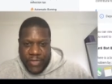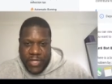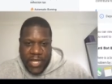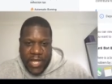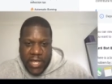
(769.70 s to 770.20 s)

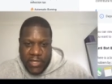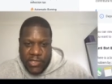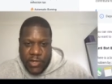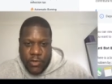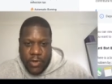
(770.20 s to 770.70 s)
uh,
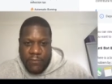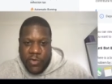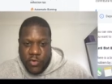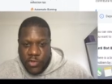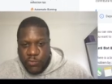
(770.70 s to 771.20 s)
so of
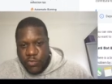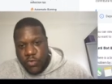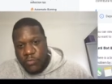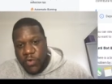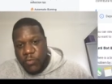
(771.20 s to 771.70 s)
course,
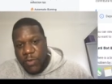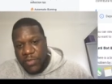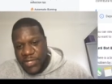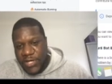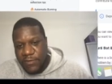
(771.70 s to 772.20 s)

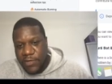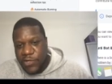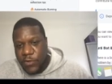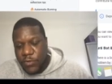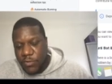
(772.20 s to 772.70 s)
0.1% of the
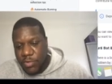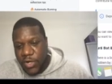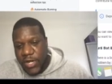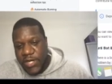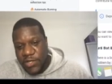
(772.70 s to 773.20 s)
total
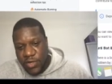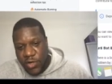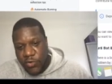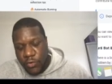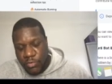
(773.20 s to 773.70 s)
supply is not
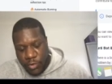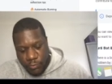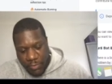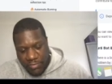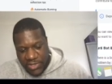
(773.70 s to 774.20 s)

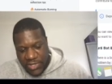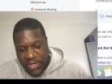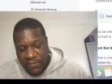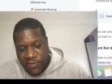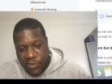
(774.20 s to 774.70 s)

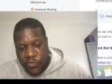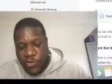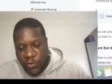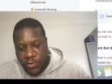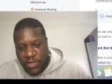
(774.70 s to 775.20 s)
0.1% of two
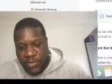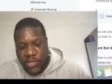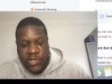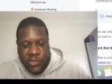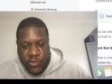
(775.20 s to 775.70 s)
token,
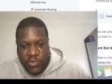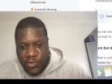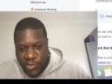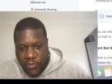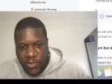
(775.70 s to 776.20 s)
uh,
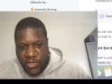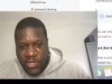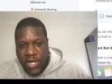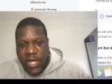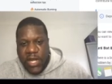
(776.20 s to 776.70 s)
200 tokens.
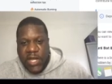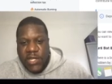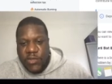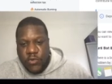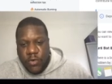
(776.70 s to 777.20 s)

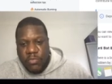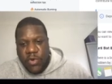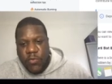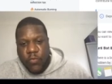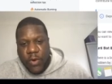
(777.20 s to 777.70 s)
It's
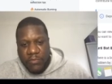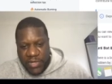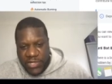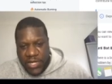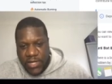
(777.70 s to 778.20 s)

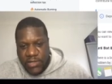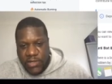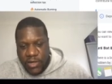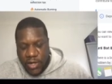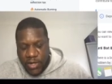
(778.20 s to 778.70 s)
0.1%
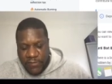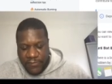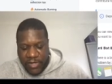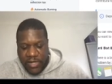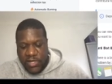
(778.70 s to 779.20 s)
of
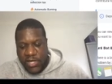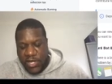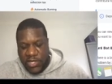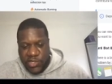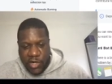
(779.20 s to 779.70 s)

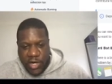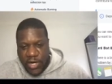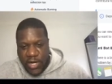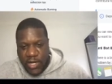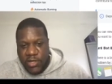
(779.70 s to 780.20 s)
the
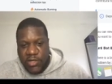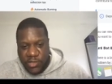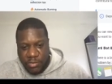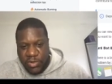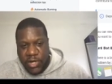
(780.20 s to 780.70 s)
entire
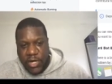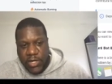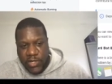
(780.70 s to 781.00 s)
supply at the